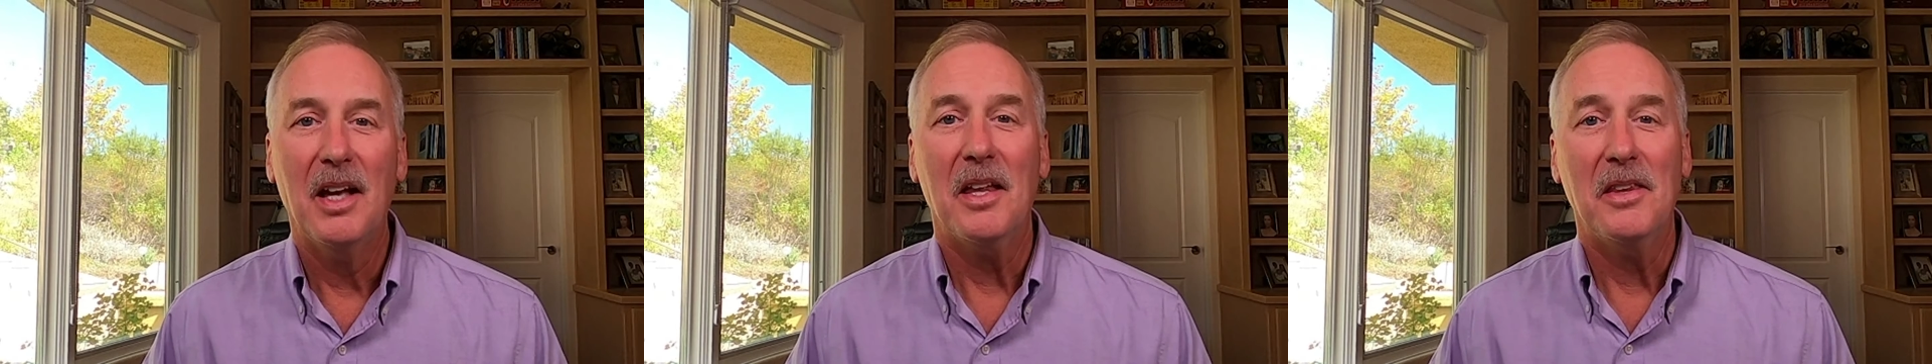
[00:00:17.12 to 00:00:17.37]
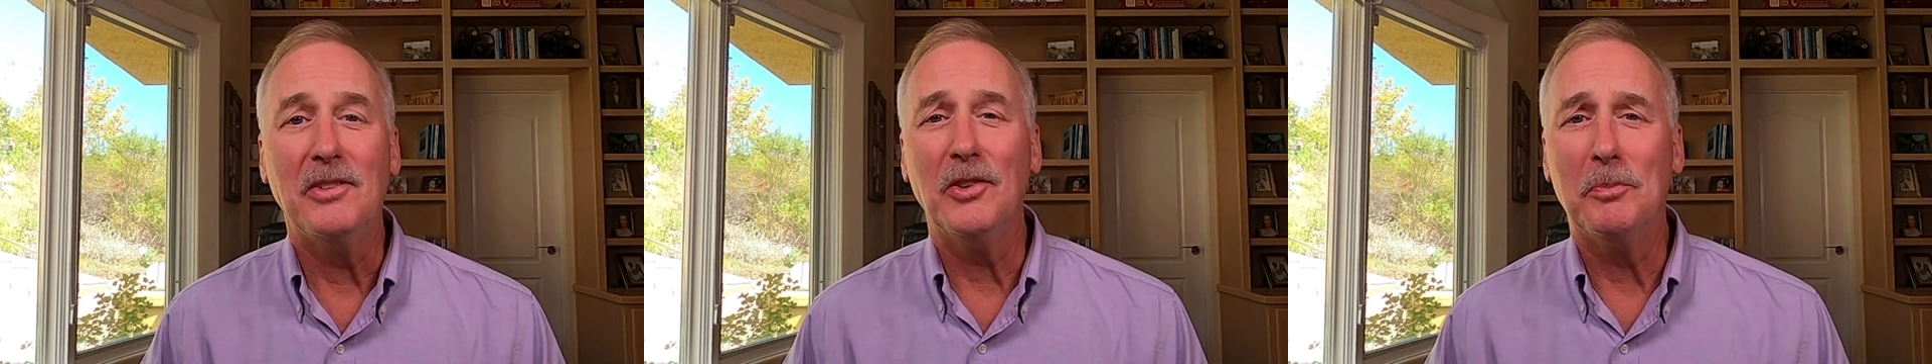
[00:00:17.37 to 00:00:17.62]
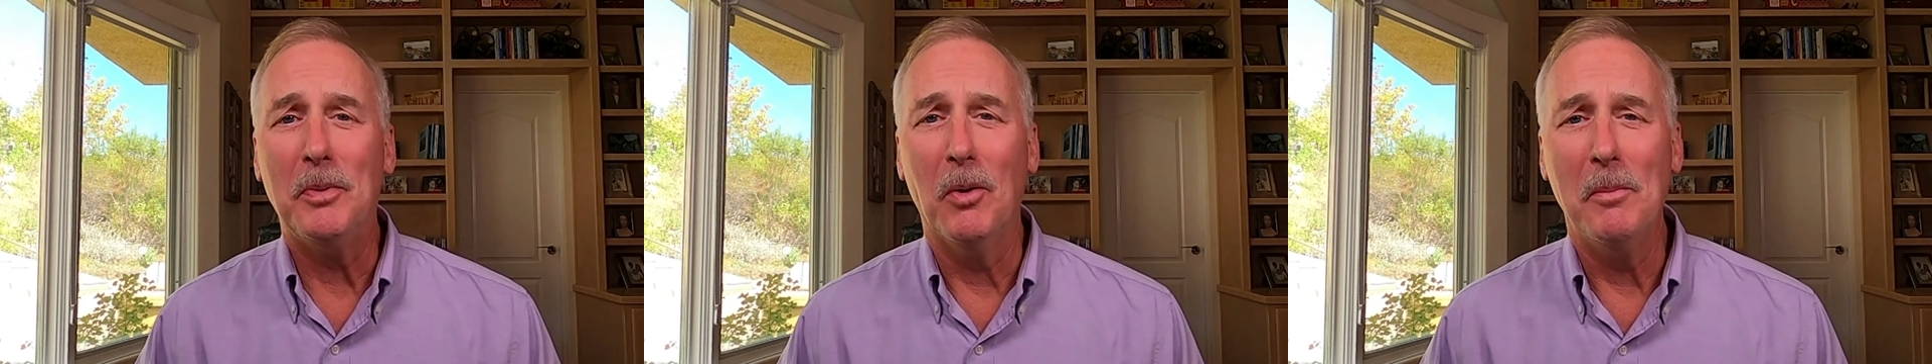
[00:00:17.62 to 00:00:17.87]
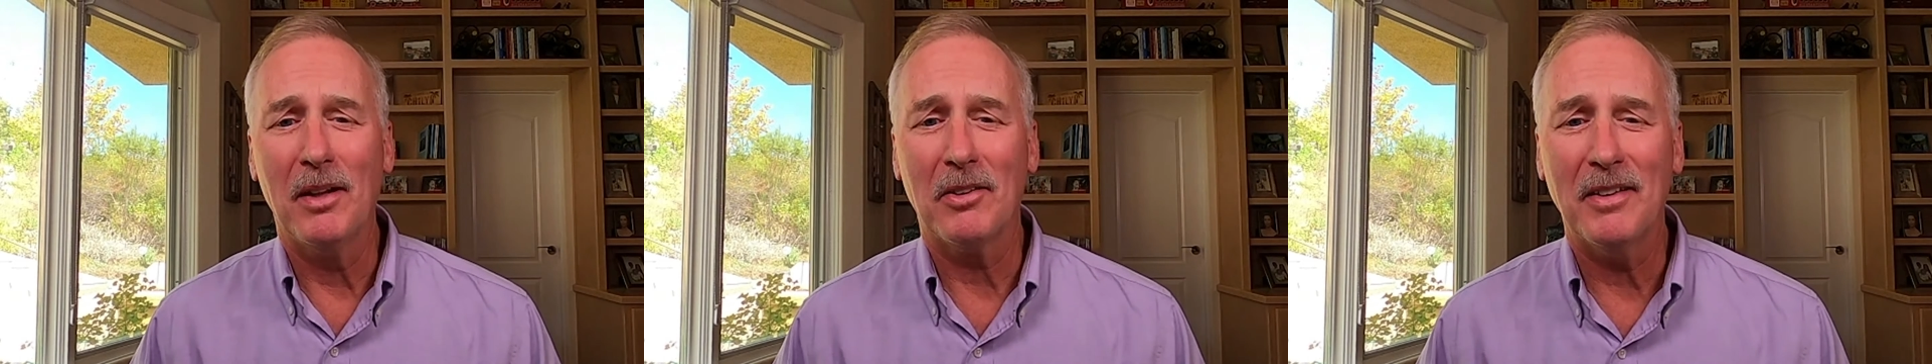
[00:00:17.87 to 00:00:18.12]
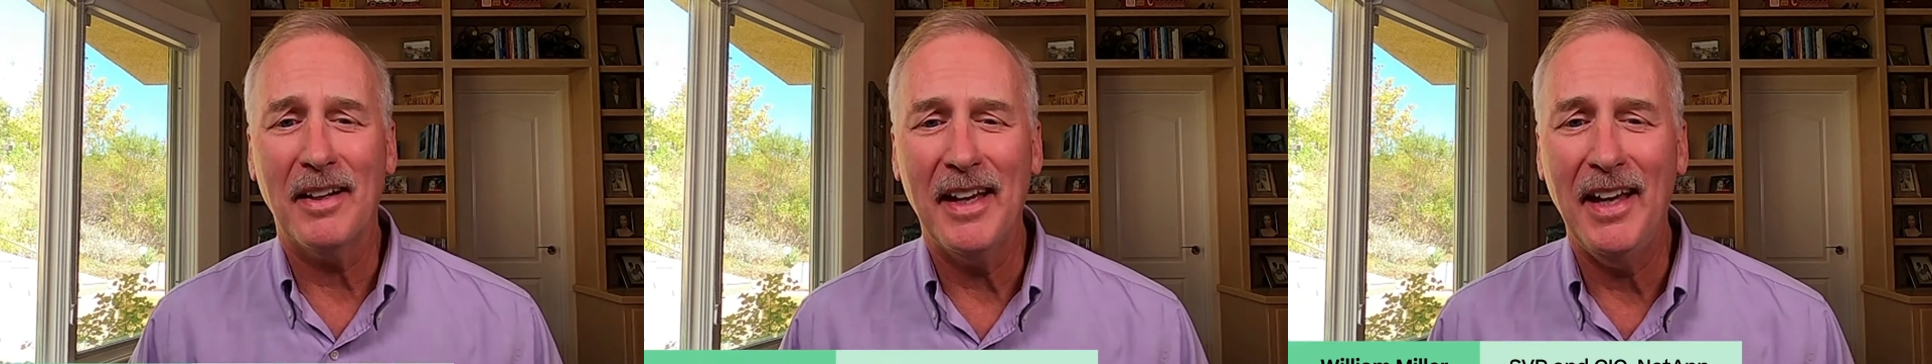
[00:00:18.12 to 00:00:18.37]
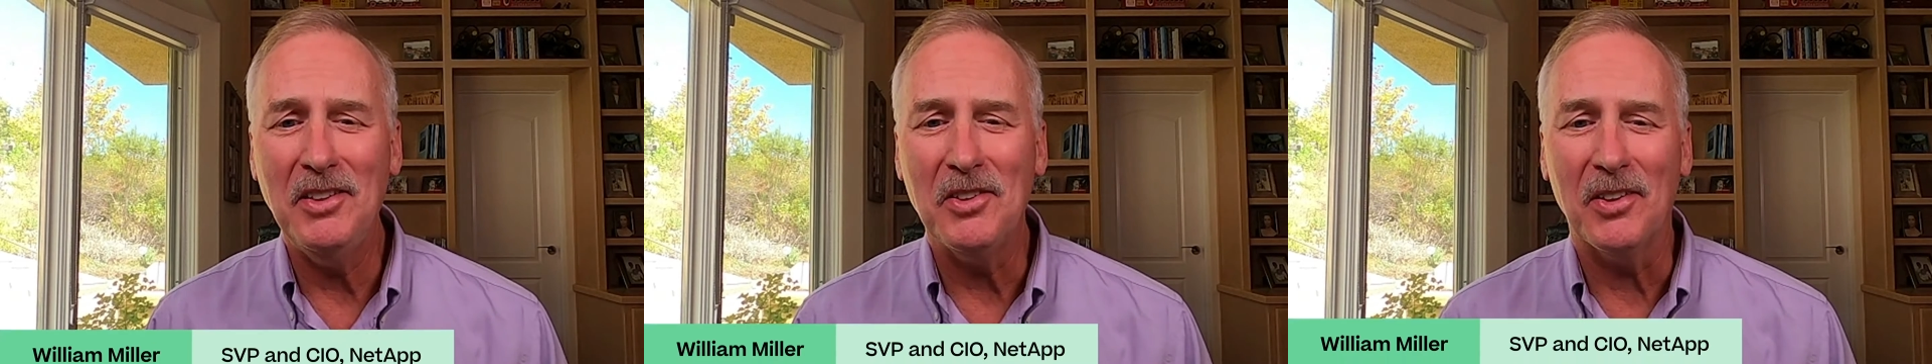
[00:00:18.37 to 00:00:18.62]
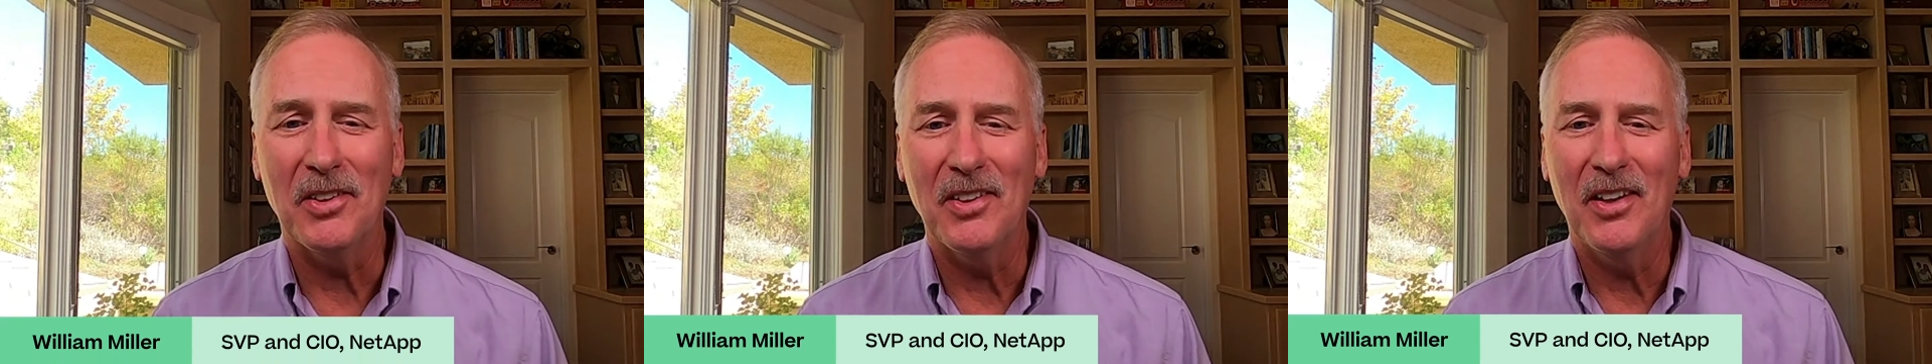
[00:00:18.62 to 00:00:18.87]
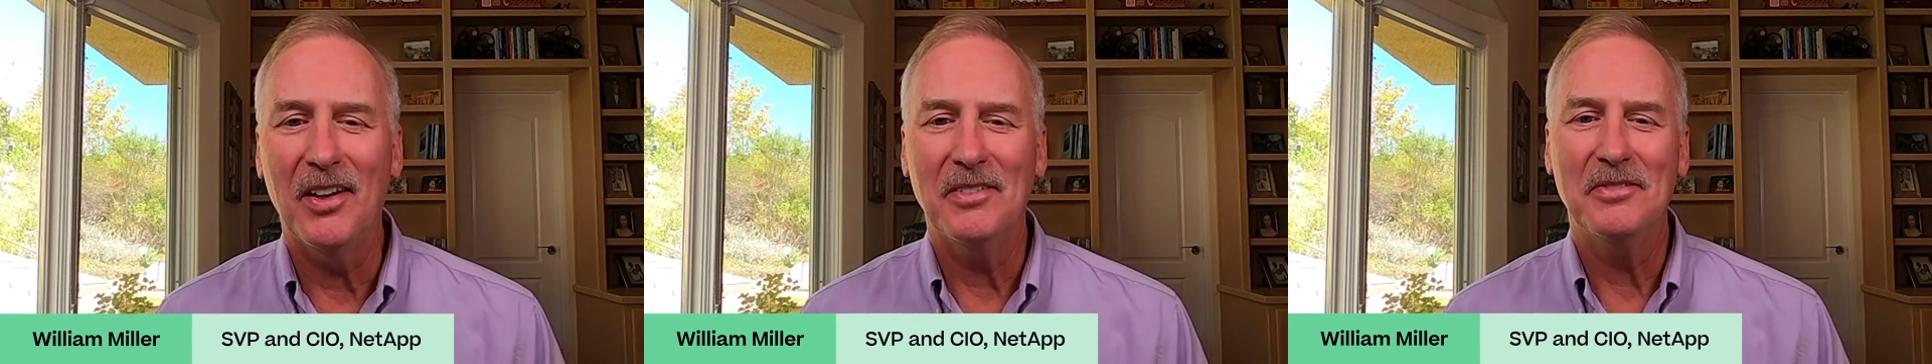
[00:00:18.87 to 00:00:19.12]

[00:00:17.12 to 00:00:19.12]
This is Bill Miller again, your